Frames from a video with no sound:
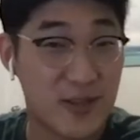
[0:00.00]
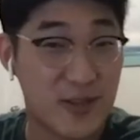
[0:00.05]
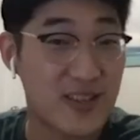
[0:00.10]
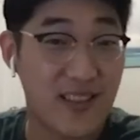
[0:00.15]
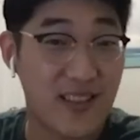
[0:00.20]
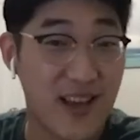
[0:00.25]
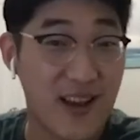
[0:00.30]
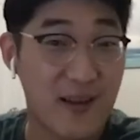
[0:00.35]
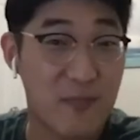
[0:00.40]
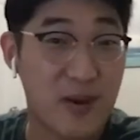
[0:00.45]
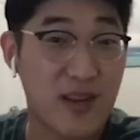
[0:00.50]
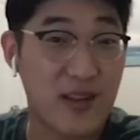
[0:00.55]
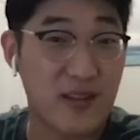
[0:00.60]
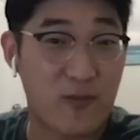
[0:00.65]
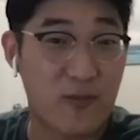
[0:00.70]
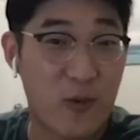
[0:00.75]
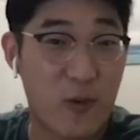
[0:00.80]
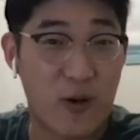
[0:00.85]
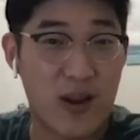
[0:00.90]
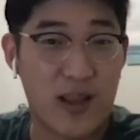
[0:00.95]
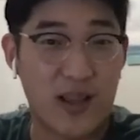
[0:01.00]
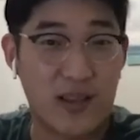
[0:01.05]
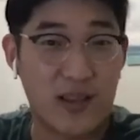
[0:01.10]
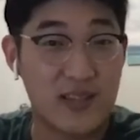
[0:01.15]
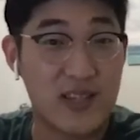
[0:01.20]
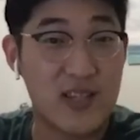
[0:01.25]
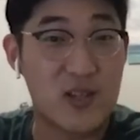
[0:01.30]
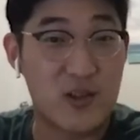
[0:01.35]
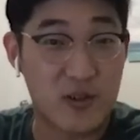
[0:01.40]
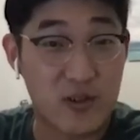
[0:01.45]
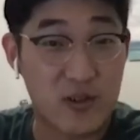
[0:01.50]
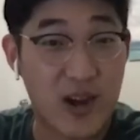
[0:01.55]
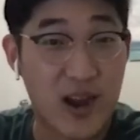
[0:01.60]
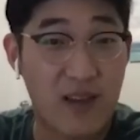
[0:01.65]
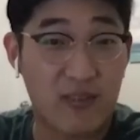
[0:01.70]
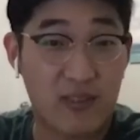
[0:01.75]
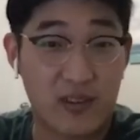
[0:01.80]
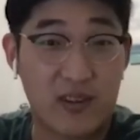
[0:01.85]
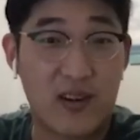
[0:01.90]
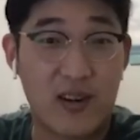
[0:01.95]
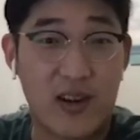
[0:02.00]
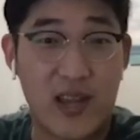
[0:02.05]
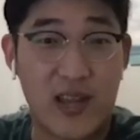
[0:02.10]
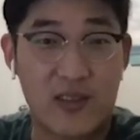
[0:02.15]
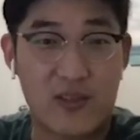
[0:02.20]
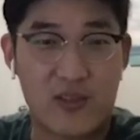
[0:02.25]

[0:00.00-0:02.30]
so it's a lot of money for a leisure traveler.